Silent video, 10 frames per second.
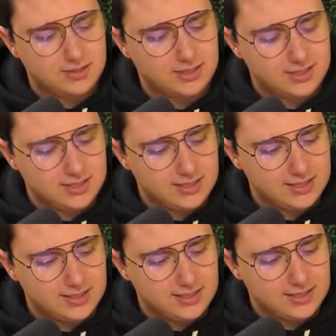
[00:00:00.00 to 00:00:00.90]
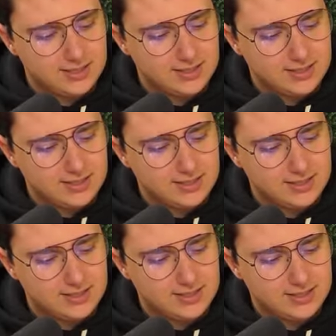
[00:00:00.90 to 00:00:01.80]

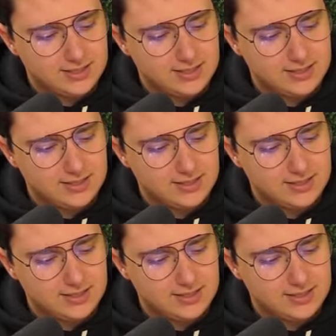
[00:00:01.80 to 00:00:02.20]
(silent)